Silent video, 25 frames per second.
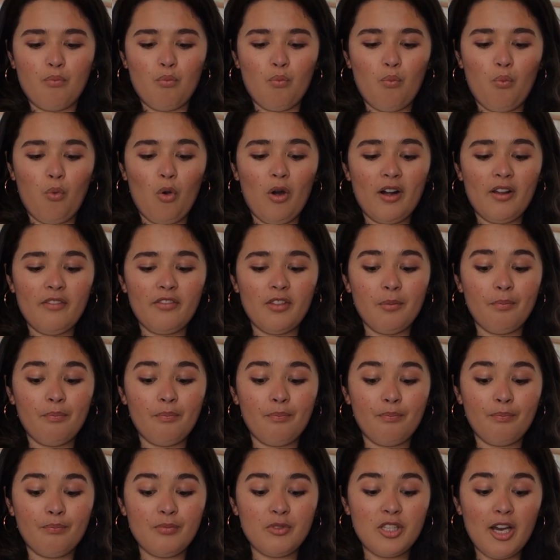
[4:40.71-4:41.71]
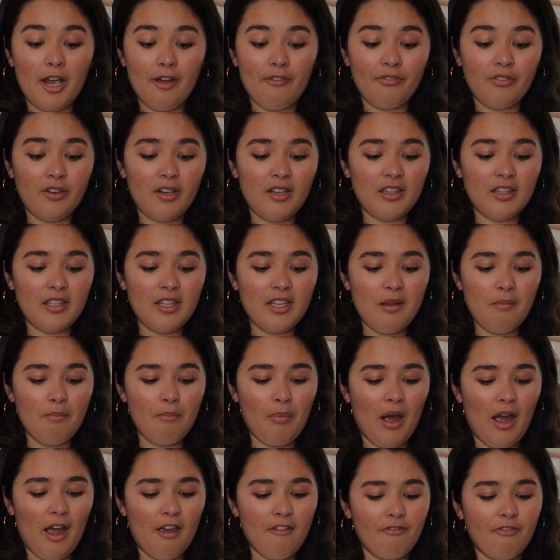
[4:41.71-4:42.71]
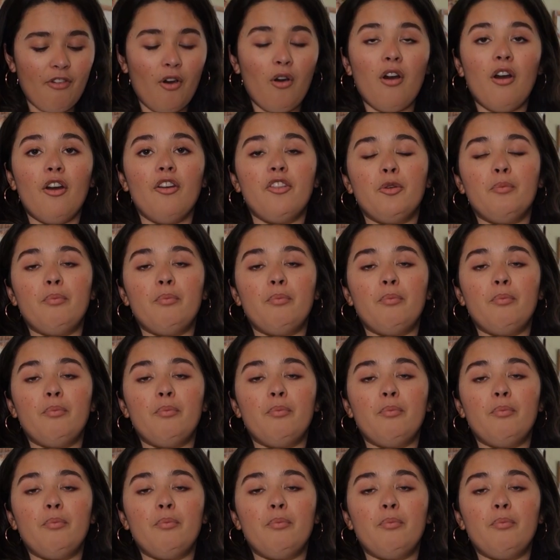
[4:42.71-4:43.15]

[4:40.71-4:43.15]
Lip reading: One of the definitely by far